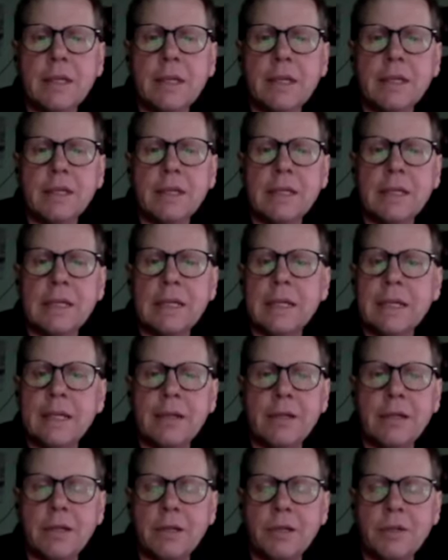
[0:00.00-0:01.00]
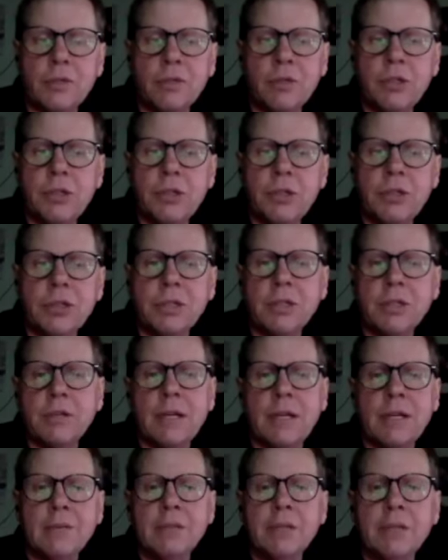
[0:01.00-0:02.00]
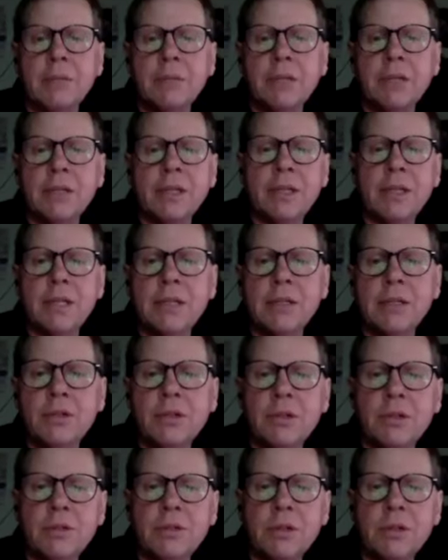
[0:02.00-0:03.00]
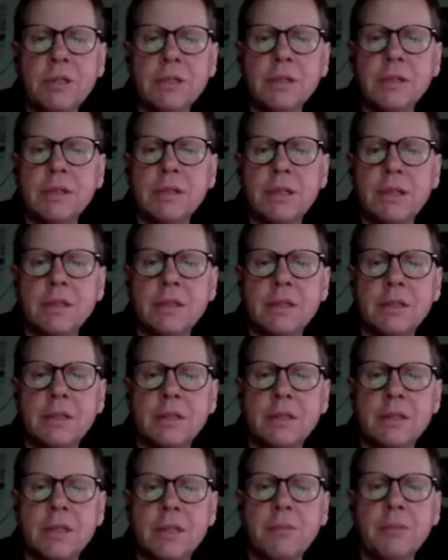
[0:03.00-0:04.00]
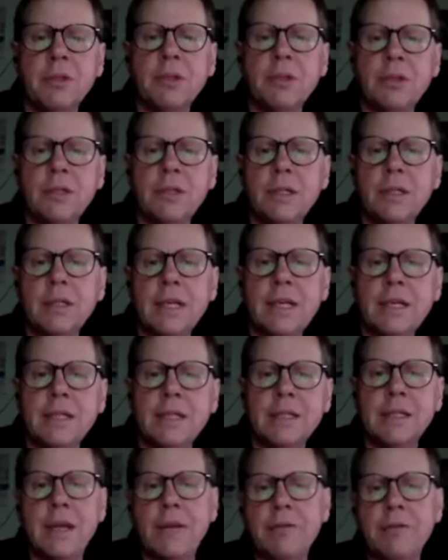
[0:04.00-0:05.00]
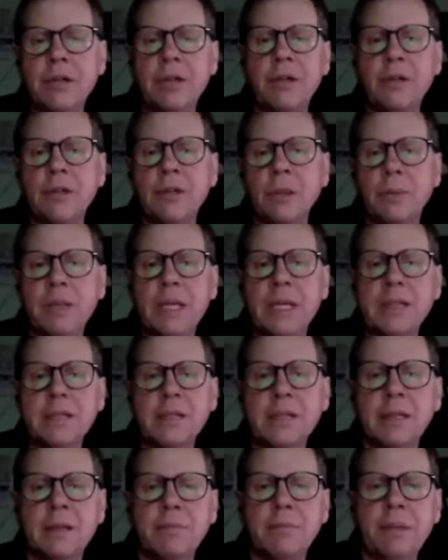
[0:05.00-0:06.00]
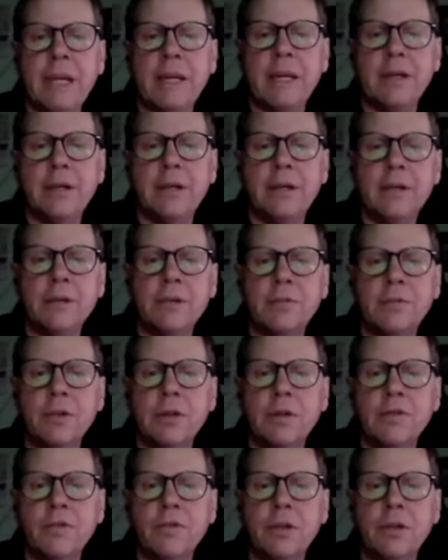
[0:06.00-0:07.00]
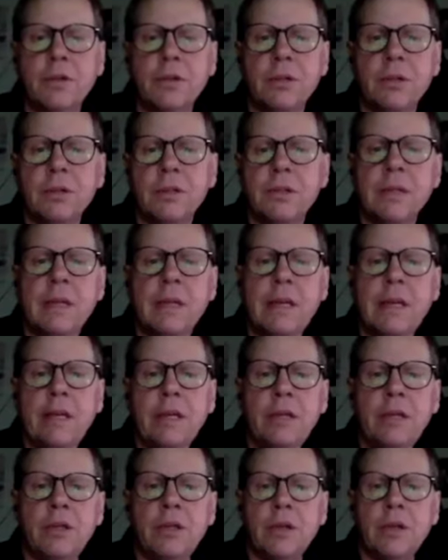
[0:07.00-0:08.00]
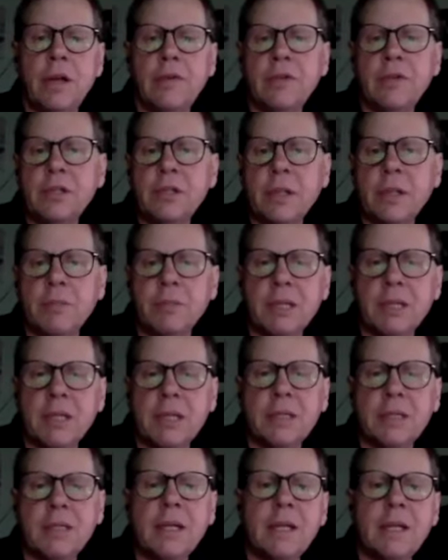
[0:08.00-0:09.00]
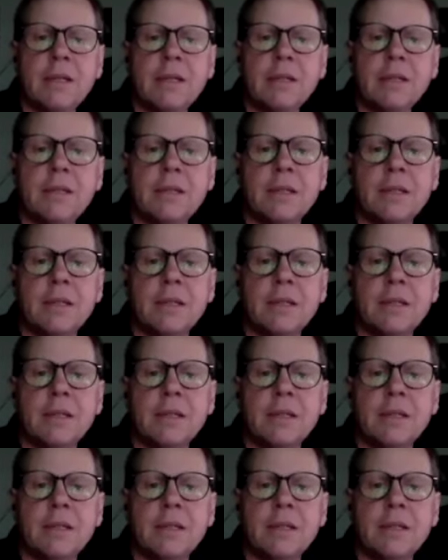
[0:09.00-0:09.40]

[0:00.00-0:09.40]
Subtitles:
yeah, would you describe some of the things you do as similar to that? As I recall, the basic pattern or workflow is you'll cover something in tests.